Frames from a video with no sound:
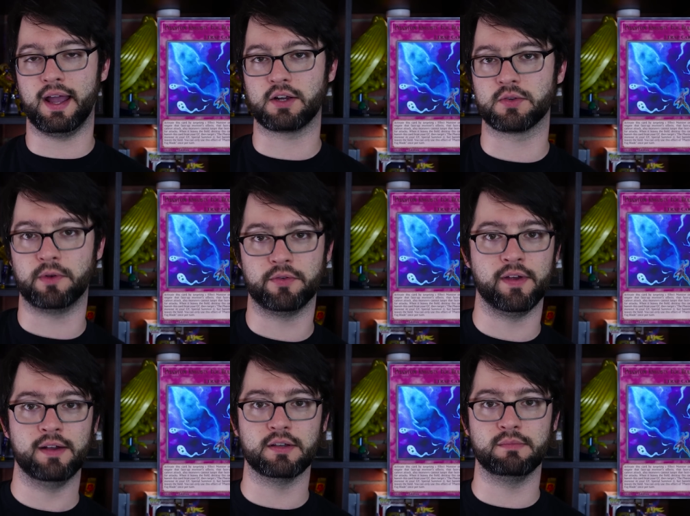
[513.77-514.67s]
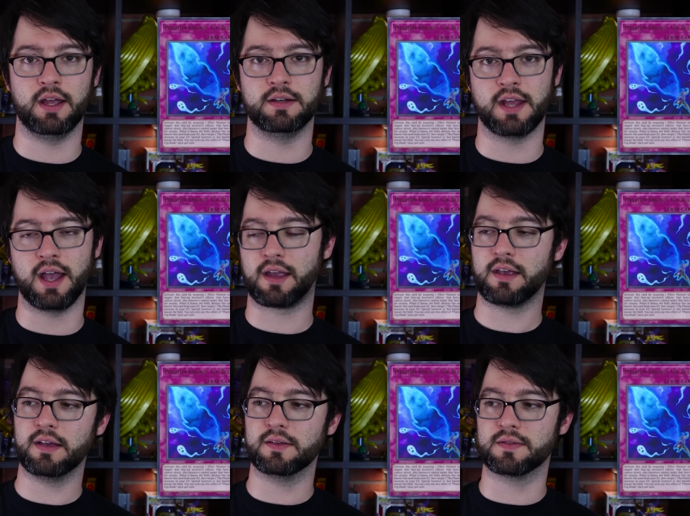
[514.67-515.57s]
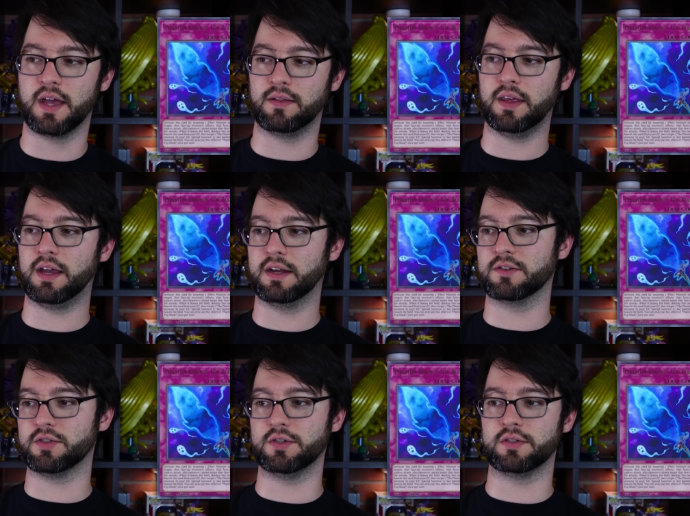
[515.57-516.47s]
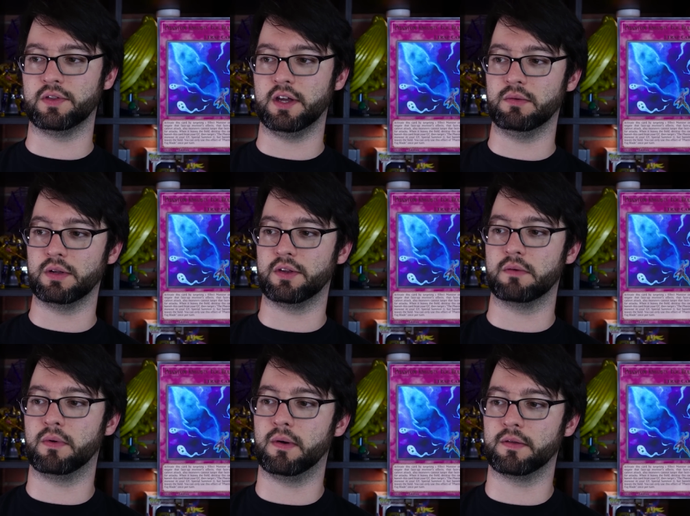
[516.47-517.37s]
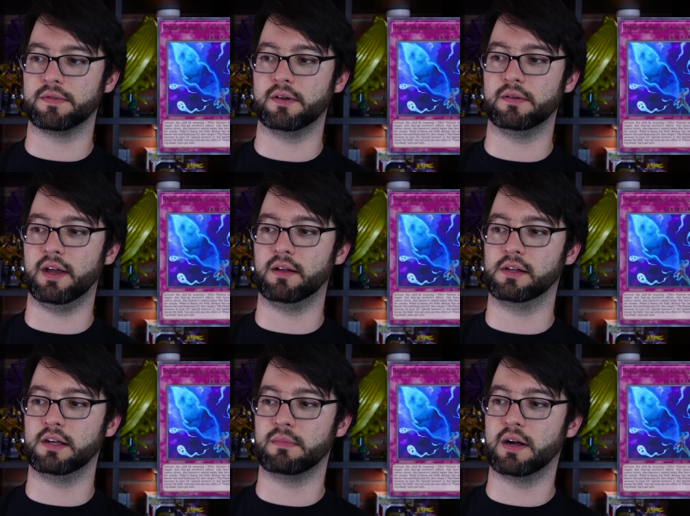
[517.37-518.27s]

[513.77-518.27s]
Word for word: actual Phantom Knight deck is that they can search the thing with their boss, their link